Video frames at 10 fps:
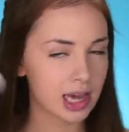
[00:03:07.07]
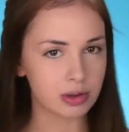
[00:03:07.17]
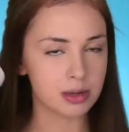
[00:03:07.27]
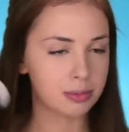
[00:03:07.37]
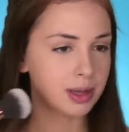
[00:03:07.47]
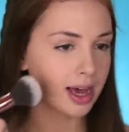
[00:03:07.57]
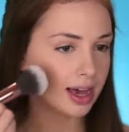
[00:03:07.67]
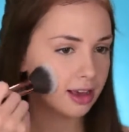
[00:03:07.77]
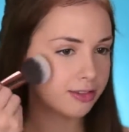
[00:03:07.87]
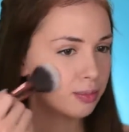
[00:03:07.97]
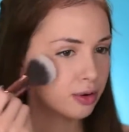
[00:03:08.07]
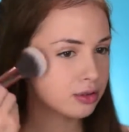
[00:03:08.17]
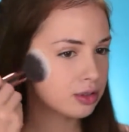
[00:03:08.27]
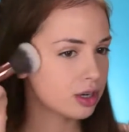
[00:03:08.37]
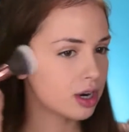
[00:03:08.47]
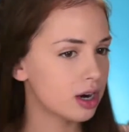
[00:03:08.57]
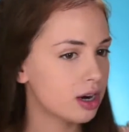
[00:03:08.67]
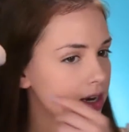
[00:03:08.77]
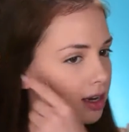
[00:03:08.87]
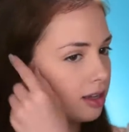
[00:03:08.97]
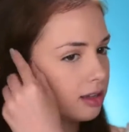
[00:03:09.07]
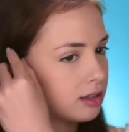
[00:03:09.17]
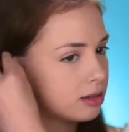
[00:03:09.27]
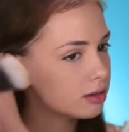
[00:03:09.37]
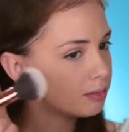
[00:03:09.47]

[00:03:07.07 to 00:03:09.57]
I will apply bronzer and